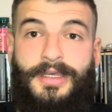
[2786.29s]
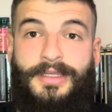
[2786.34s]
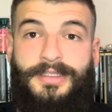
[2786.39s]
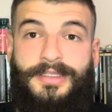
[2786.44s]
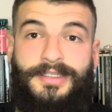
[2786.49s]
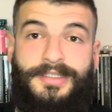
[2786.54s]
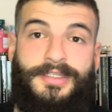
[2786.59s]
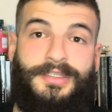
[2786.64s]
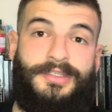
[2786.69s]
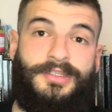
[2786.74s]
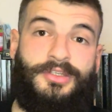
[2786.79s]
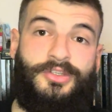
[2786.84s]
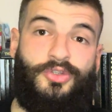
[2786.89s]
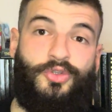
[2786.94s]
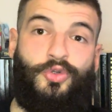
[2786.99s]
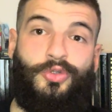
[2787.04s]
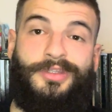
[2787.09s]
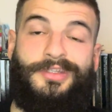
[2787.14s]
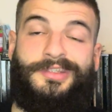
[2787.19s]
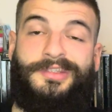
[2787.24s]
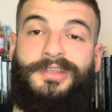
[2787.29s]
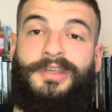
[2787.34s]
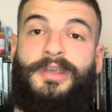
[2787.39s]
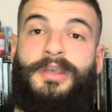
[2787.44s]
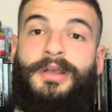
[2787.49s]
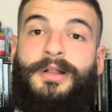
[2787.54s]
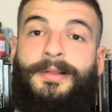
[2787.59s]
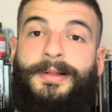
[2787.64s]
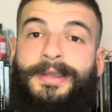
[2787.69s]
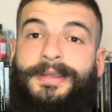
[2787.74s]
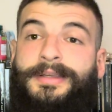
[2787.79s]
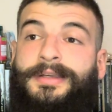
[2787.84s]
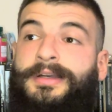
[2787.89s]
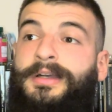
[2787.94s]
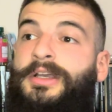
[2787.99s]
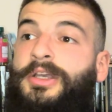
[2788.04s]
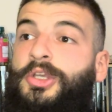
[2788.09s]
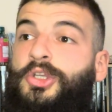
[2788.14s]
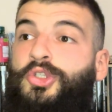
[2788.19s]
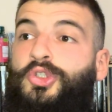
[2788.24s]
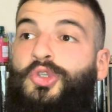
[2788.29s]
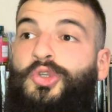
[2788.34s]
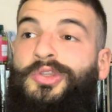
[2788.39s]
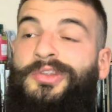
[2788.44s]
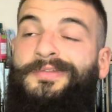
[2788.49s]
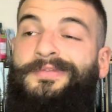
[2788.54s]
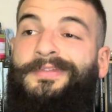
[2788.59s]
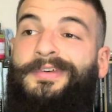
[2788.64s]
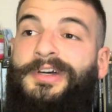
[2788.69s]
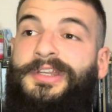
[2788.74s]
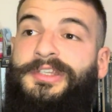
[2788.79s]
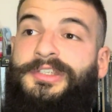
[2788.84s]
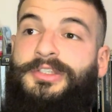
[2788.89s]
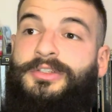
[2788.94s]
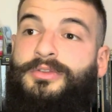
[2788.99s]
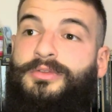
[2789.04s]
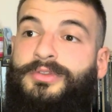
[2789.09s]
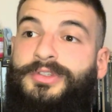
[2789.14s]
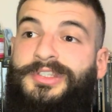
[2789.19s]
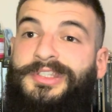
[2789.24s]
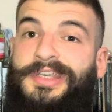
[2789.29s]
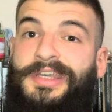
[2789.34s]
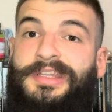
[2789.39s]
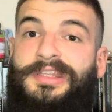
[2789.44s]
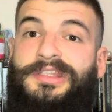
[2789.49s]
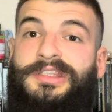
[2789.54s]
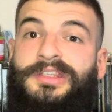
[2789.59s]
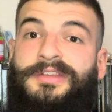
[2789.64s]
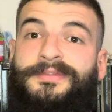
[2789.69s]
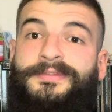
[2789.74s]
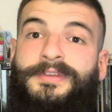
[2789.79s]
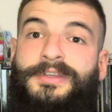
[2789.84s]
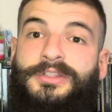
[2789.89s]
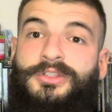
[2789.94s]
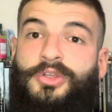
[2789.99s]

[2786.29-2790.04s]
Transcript: This is as good as like a universal, scientific,